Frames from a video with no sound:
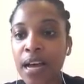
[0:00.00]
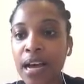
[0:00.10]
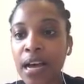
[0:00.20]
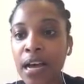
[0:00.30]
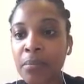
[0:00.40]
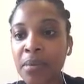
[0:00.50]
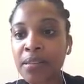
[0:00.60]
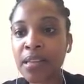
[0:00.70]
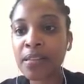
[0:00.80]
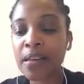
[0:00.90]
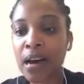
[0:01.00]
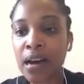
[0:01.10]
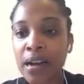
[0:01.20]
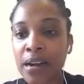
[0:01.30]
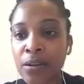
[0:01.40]
And then the
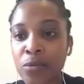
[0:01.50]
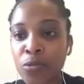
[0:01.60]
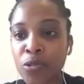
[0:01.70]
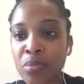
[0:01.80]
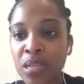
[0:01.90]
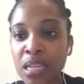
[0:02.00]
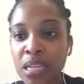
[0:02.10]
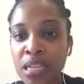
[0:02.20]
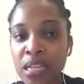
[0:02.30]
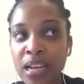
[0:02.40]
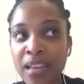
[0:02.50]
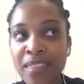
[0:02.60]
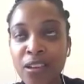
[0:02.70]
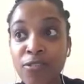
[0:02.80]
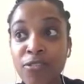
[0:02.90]
R would be, I
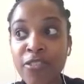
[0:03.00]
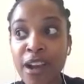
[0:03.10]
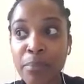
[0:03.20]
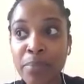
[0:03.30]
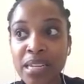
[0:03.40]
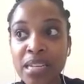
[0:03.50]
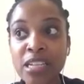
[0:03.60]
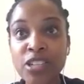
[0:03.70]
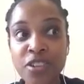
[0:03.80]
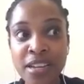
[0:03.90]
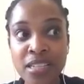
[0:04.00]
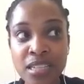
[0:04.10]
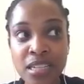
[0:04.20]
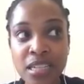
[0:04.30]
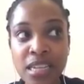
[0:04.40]
think of rapid
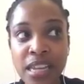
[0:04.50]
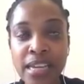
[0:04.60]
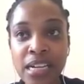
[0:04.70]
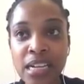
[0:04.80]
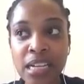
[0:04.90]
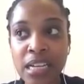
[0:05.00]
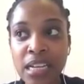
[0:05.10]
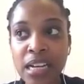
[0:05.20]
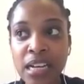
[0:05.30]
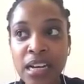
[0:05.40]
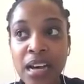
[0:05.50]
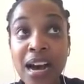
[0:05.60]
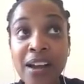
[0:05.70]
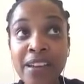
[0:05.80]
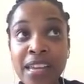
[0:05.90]
transit, like
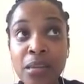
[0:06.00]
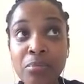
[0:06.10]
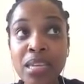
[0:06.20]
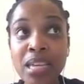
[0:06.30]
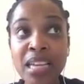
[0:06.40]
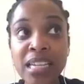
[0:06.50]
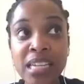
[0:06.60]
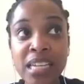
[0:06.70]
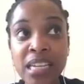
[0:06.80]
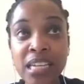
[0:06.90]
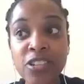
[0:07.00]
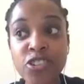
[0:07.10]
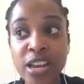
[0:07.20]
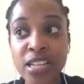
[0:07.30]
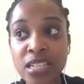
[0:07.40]
RAPID,
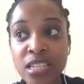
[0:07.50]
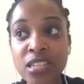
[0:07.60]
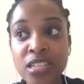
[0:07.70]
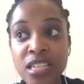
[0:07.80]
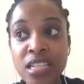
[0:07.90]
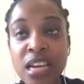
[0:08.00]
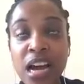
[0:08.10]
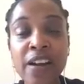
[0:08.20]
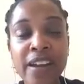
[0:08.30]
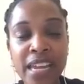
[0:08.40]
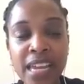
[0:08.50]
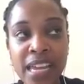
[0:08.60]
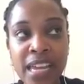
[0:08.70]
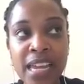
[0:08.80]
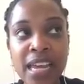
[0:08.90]
transit, TRANSIT,